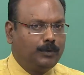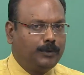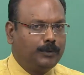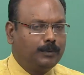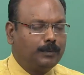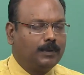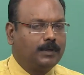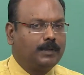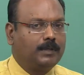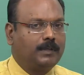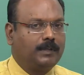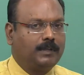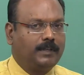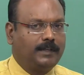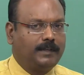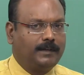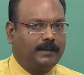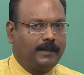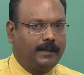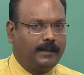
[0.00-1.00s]
you are
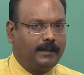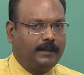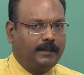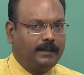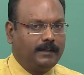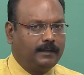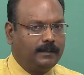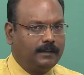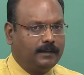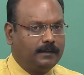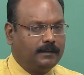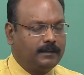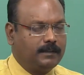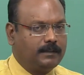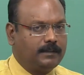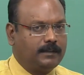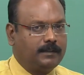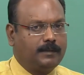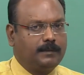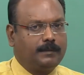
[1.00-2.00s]
in handling this
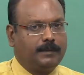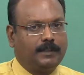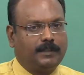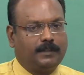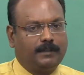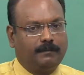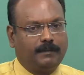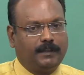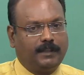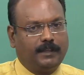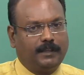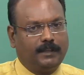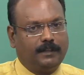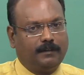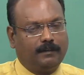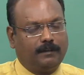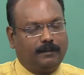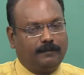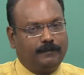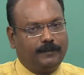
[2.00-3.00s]
situation when they
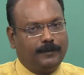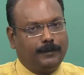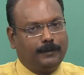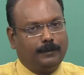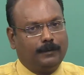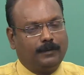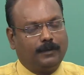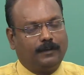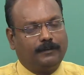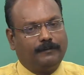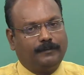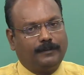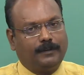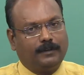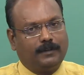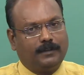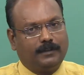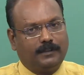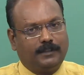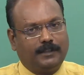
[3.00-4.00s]
offer you coffee
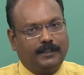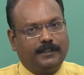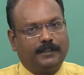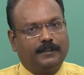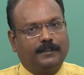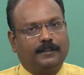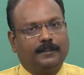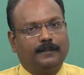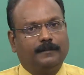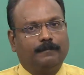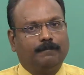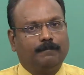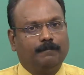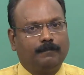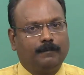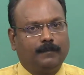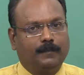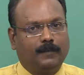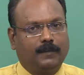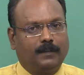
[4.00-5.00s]
or drink.
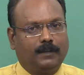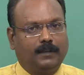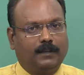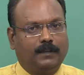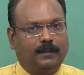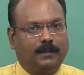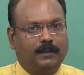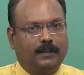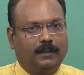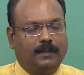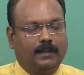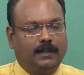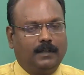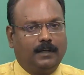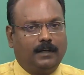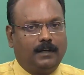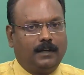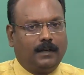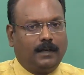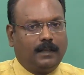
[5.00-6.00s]
Okay.
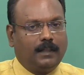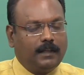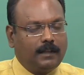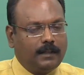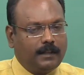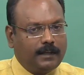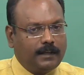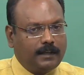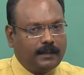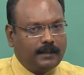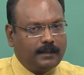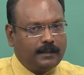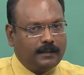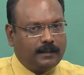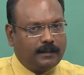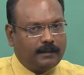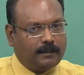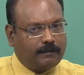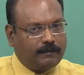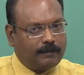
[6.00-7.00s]
And then they can,
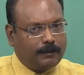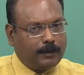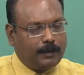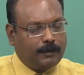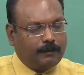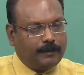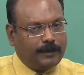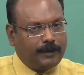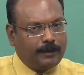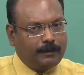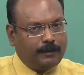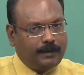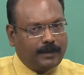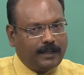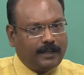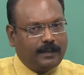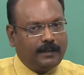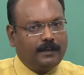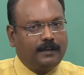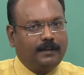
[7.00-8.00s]
when you
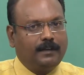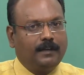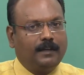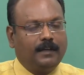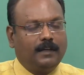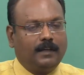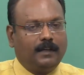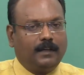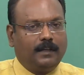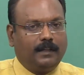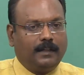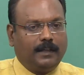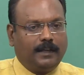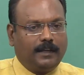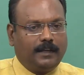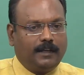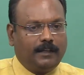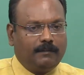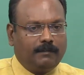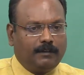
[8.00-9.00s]
take it, they
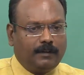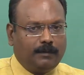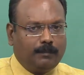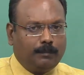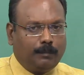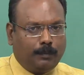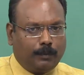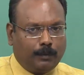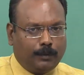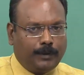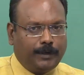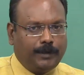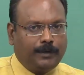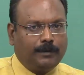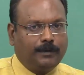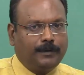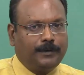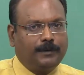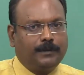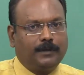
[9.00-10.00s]
can even pour it
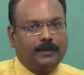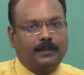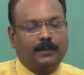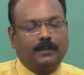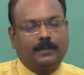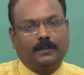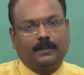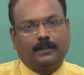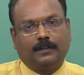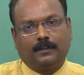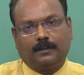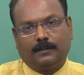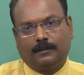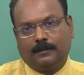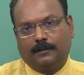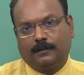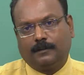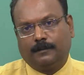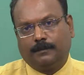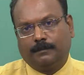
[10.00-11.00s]
on
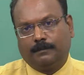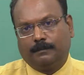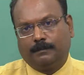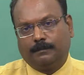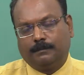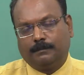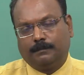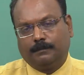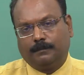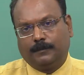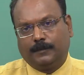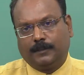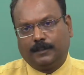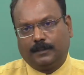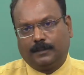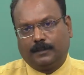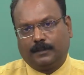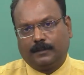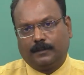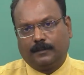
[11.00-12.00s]
your
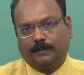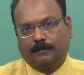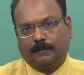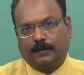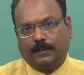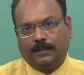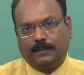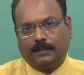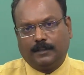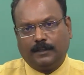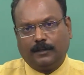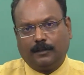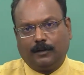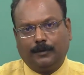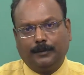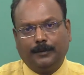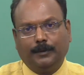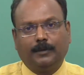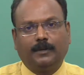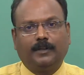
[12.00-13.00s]
dress and see
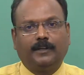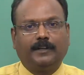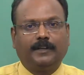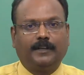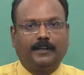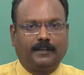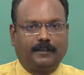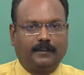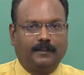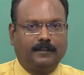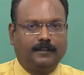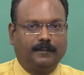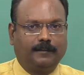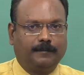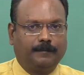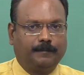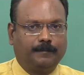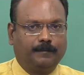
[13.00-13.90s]
how you are reacting.